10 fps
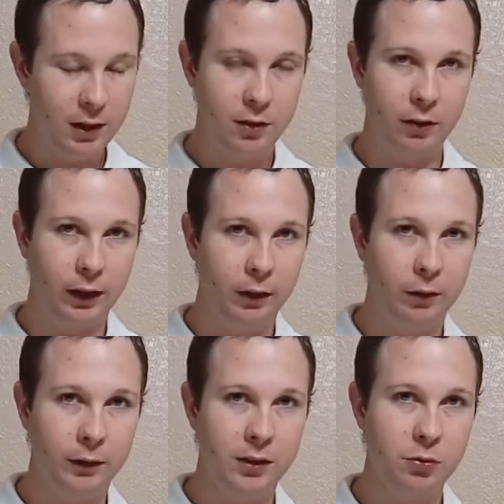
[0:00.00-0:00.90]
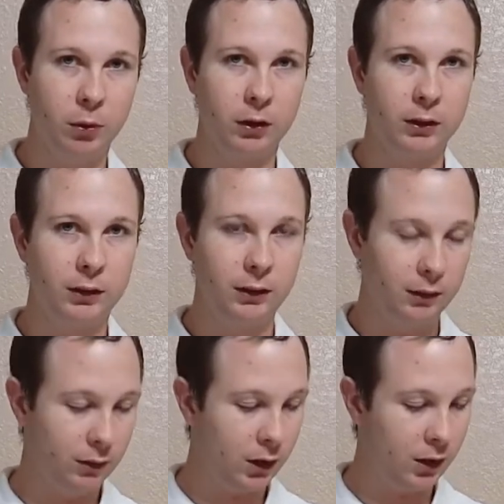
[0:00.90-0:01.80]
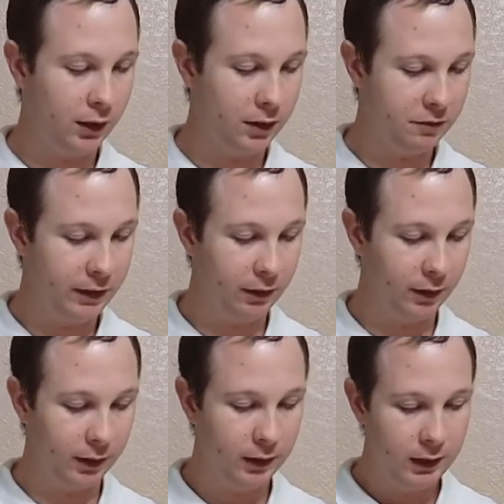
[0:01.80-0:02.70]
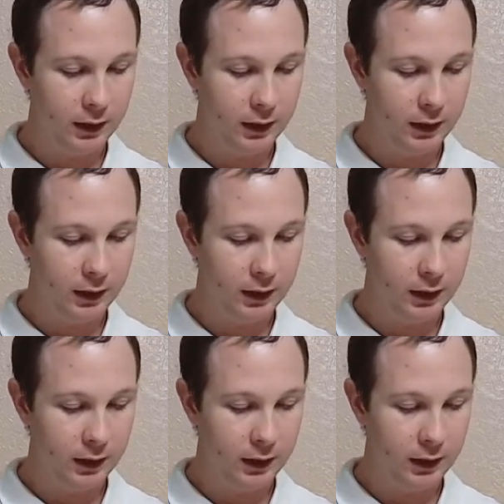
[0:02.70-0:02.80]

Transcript: so I know this works on the Vera.